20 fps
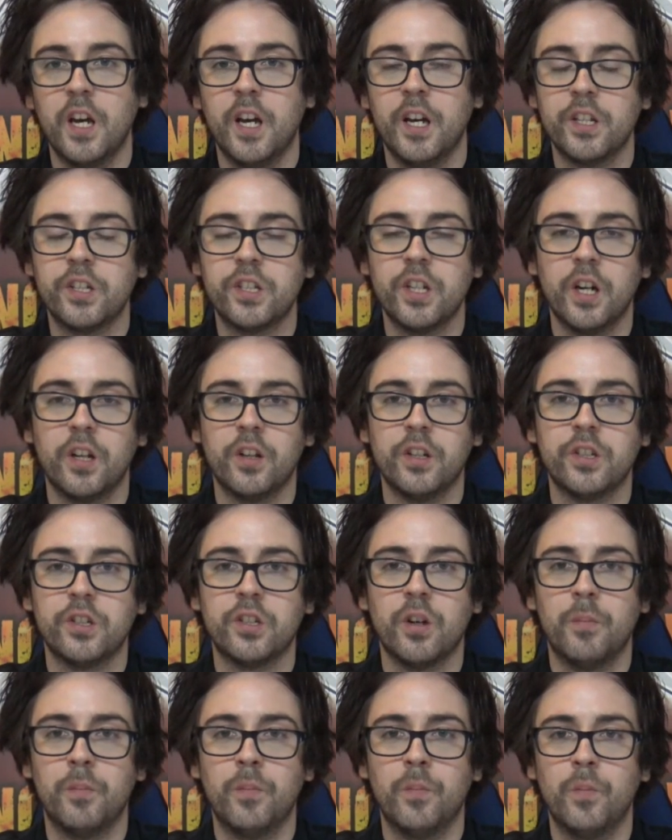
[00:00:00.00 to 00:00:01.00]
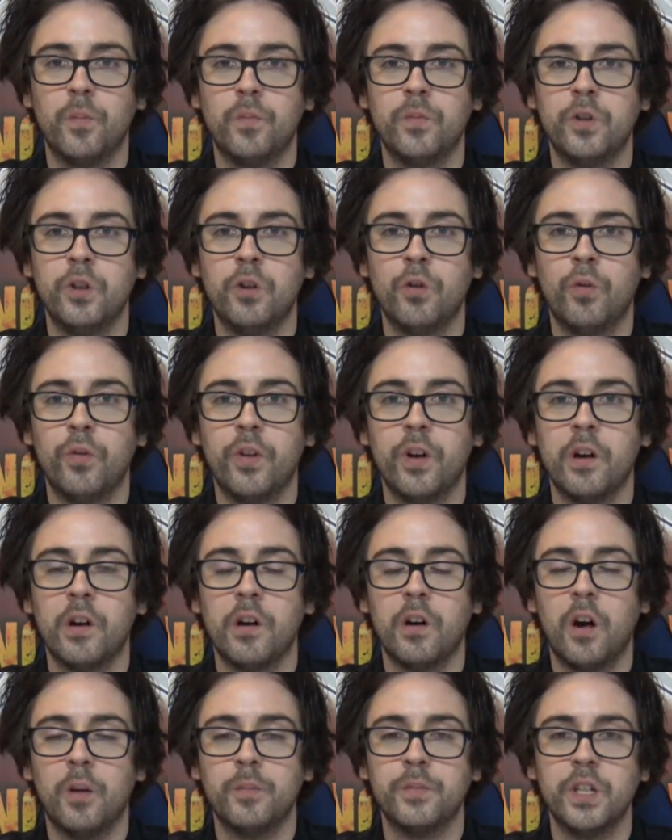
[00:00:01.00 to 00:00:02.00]
Certainly some, you know, their
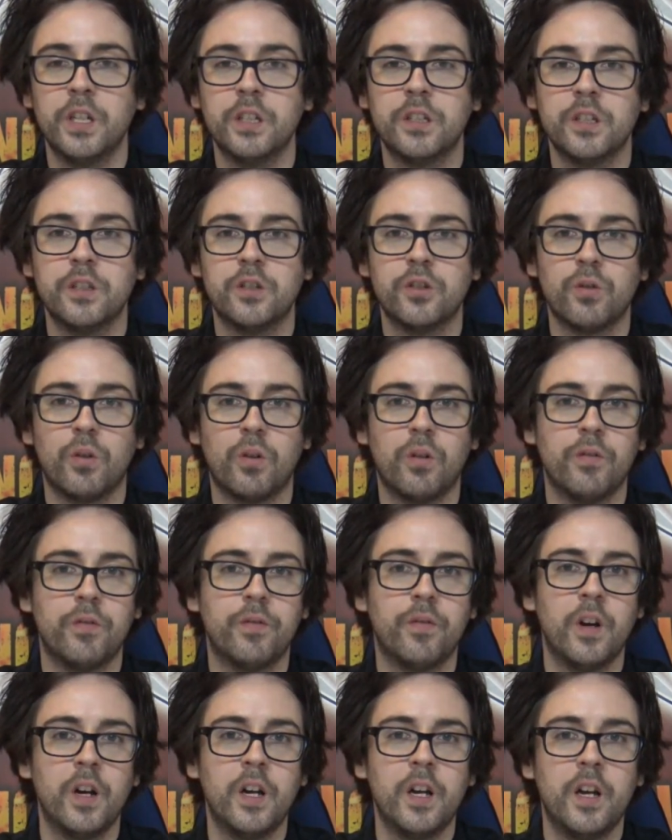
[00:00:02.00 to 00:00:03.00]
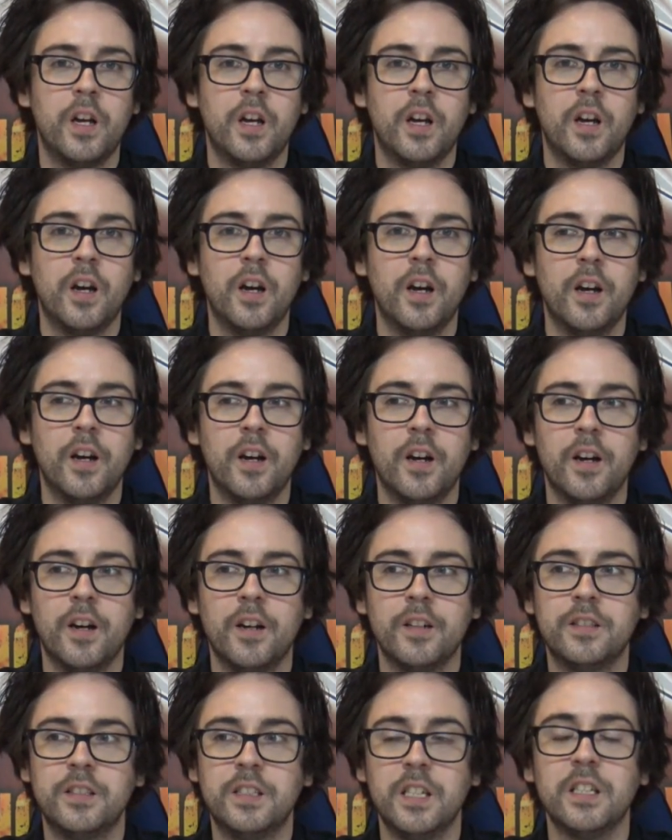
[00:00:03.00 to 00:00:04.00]
updated sort of
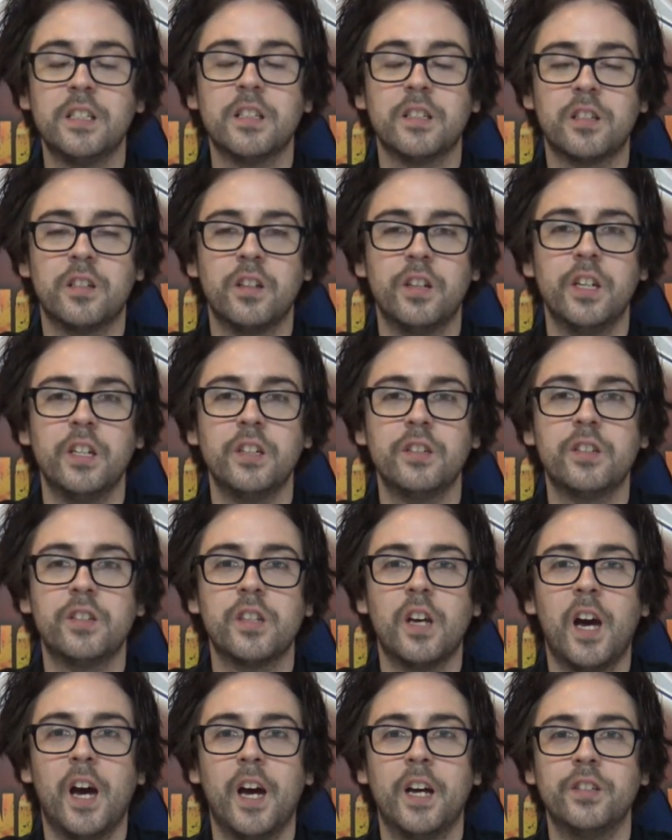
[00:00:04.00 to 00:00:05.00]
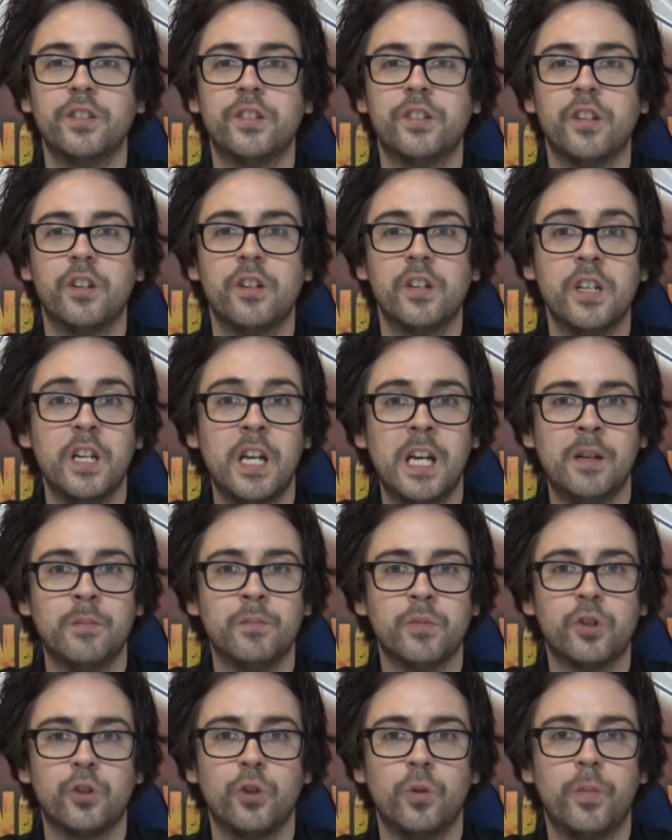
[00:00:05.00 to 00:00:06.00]
data slates and their
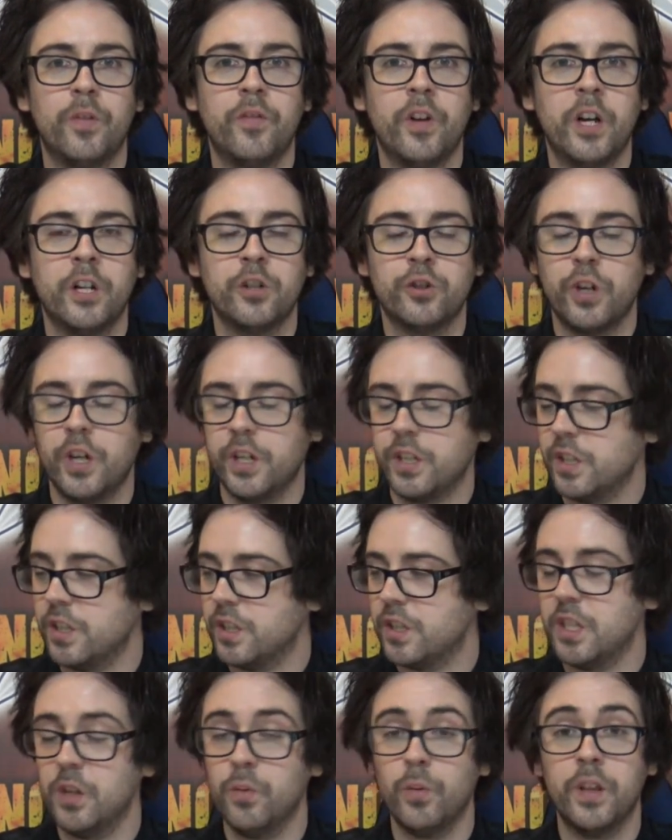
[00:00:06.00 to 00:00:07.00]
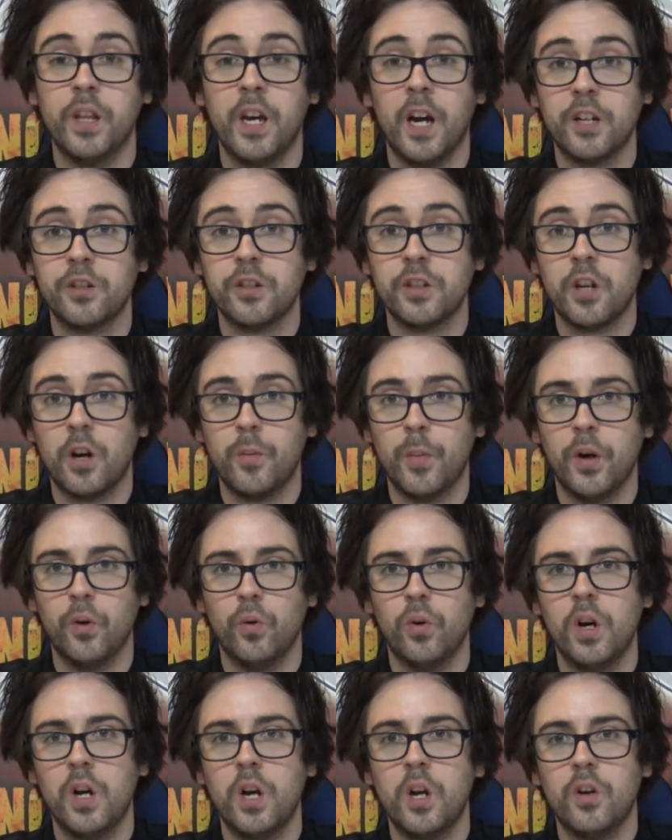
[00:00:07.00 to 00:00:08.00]
names. So it'll be very interesting to see when they actually come
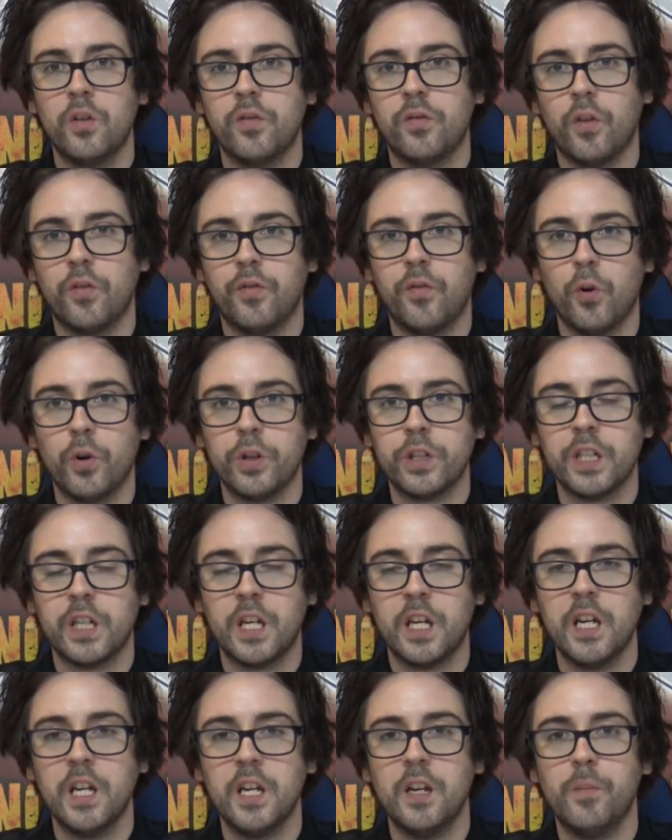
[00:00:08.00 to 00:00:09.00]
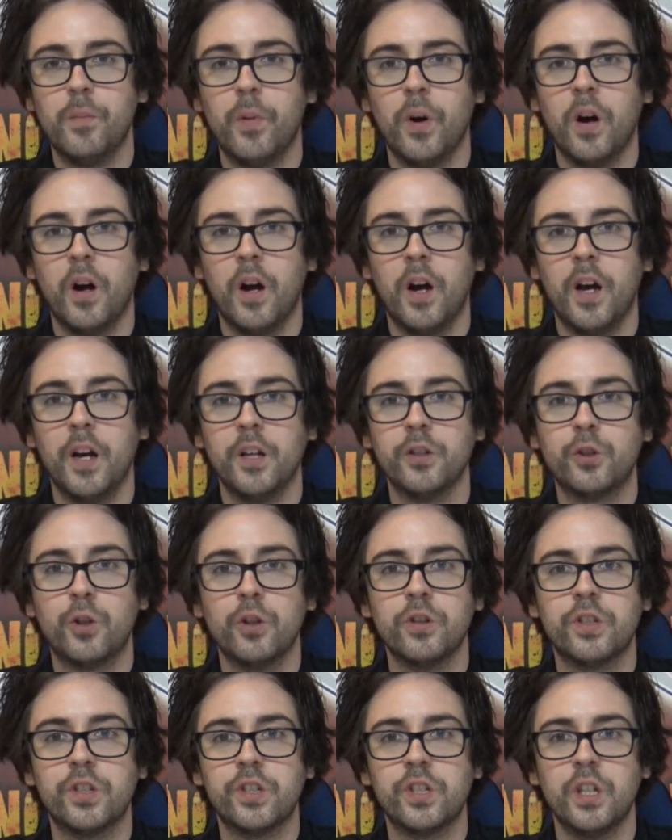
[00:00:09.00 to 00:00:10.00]
out for 40k. But it's
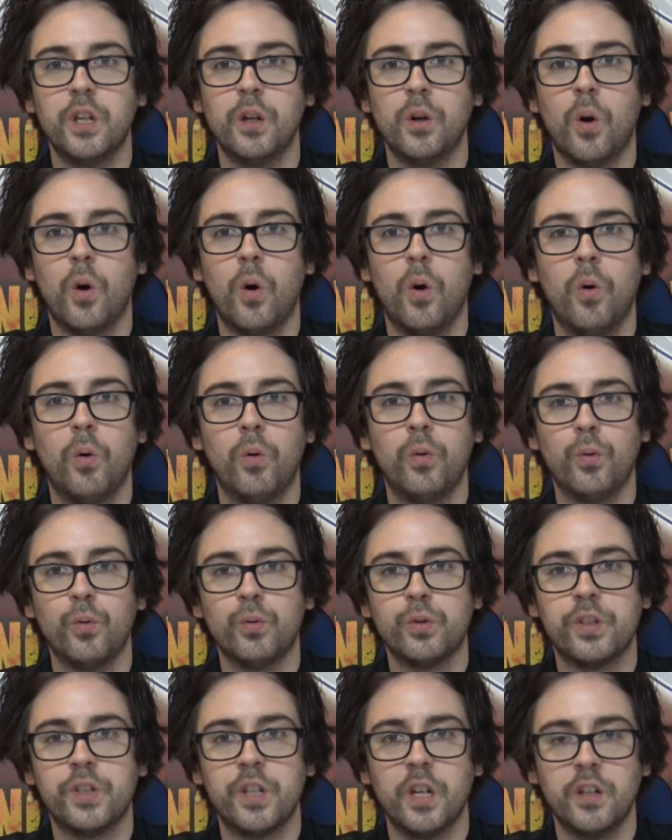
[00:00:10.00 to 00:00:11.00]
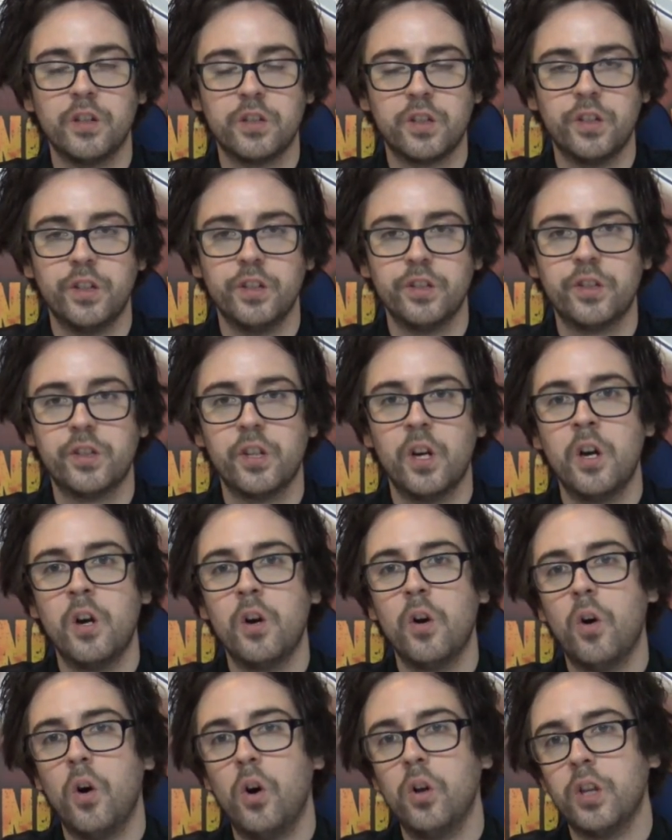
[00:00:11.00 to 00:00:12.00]
good to see all those data slates
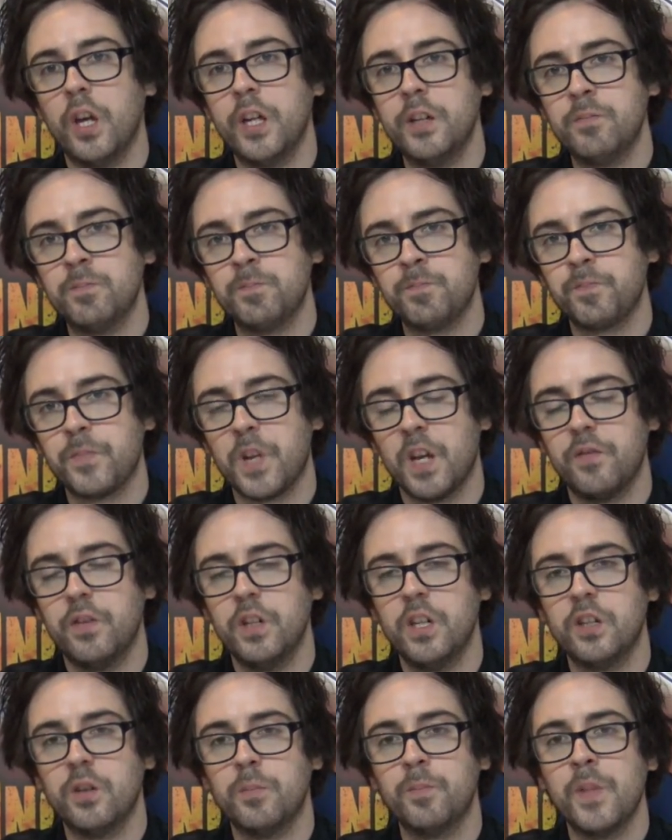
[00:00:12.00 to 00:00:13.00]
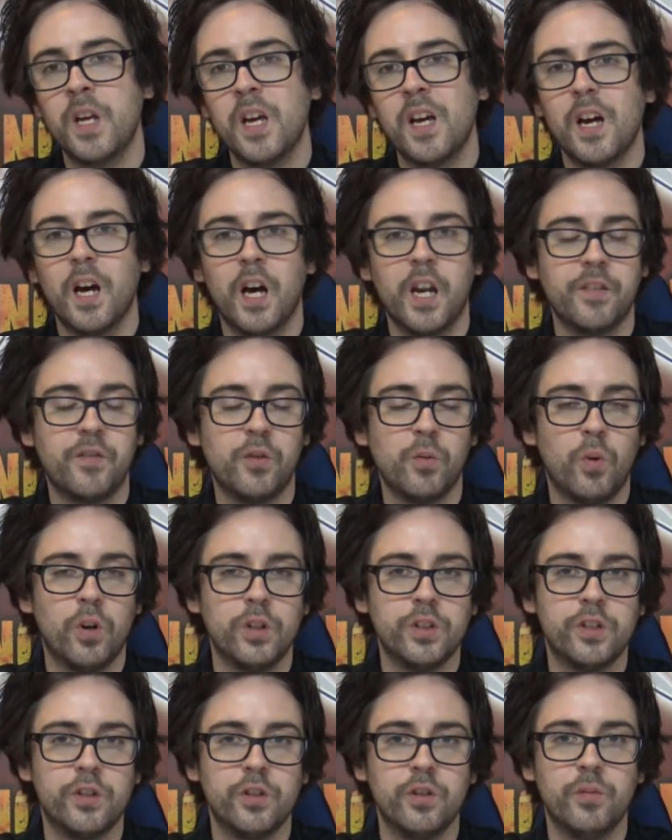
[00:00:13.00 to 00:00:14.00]
online if you need them. And if you
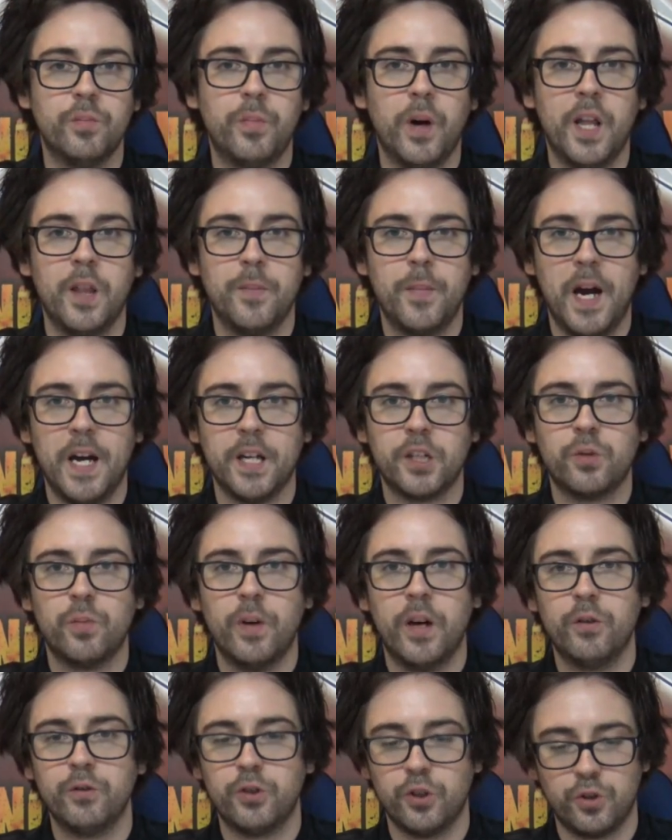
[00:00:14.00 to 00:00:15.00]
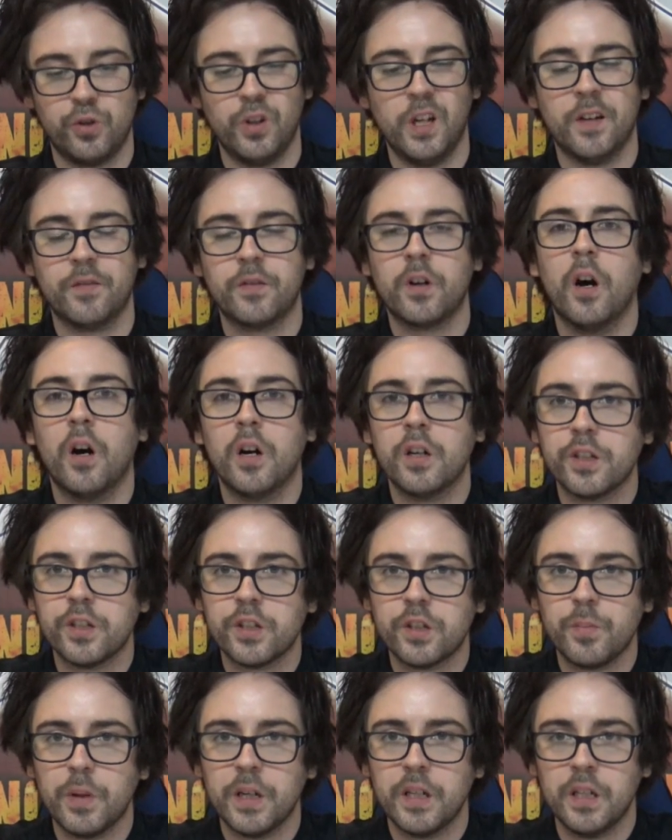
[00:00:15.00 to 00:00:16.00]
want to buy the packs well, just so you have cards,
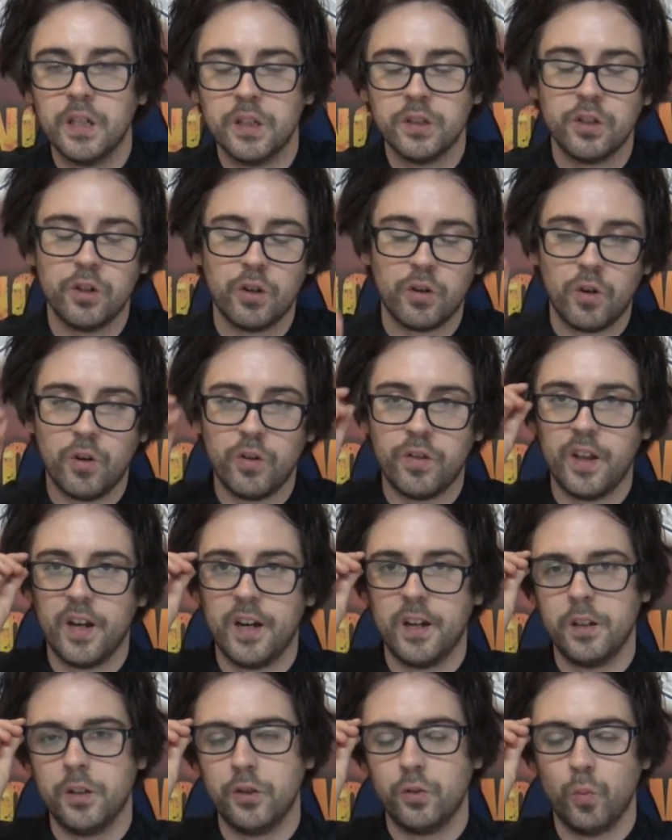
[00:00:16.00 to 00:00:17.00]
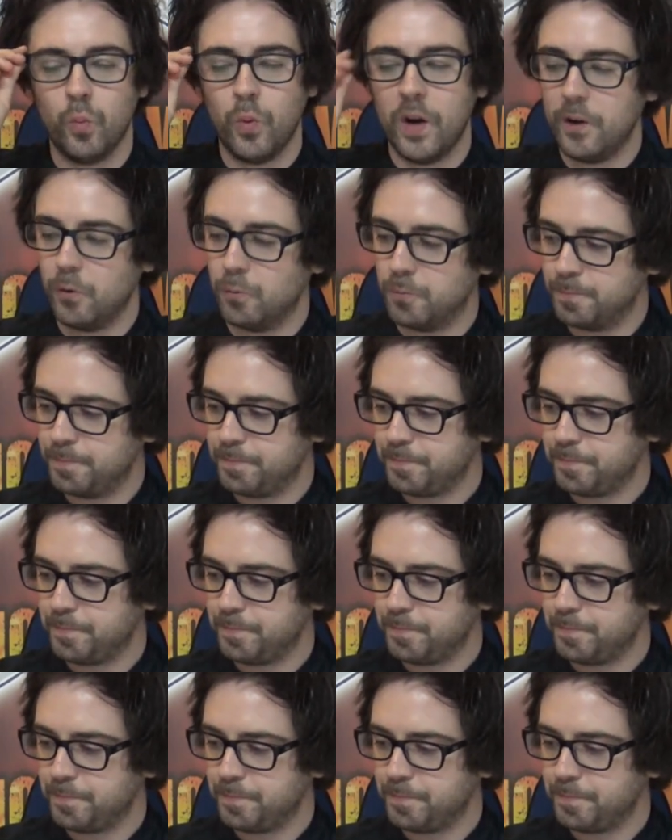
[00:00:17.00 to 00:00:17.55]
it's a bit easier on that as well.